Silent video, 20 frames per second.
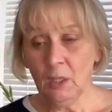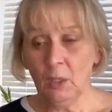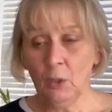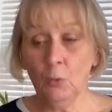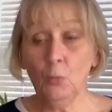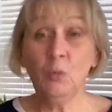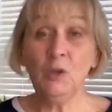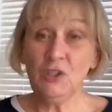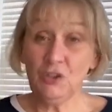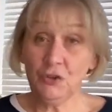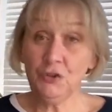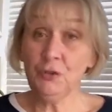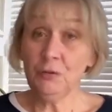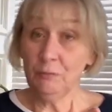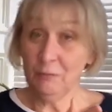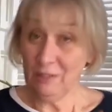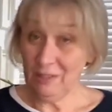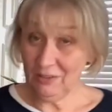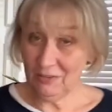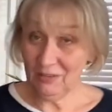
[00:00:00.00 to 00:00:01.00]
which
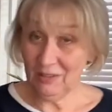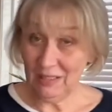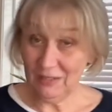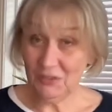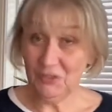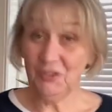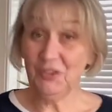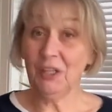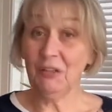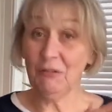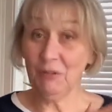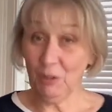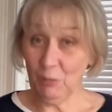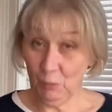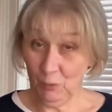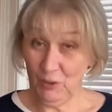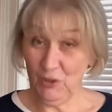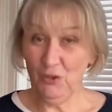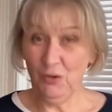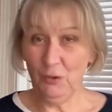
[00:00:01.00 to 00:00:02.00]
is necessary. We
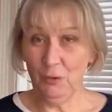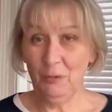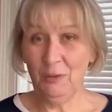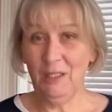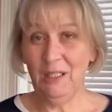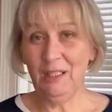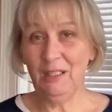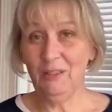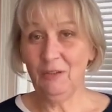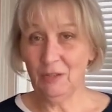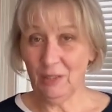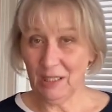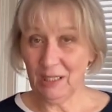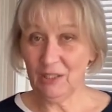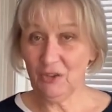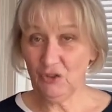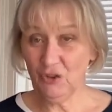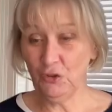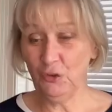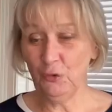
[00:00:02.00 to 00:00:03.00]
do need our
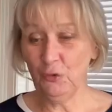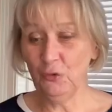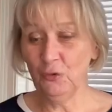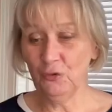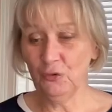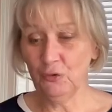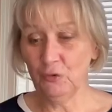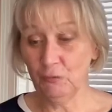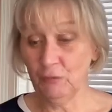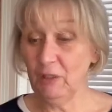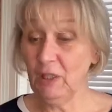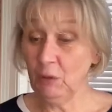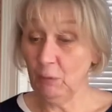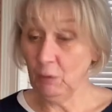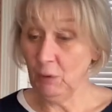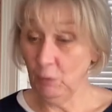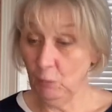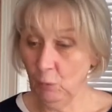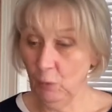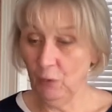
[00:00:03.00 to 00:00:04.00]
students to read. We
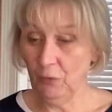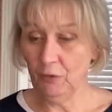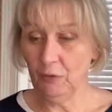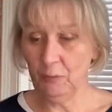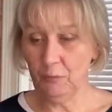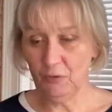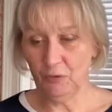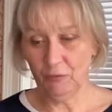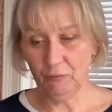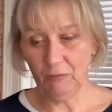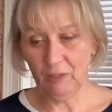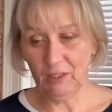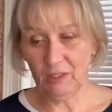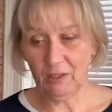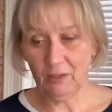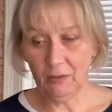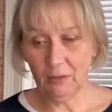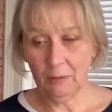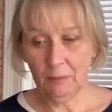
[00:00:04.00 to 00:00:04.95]
want them to read.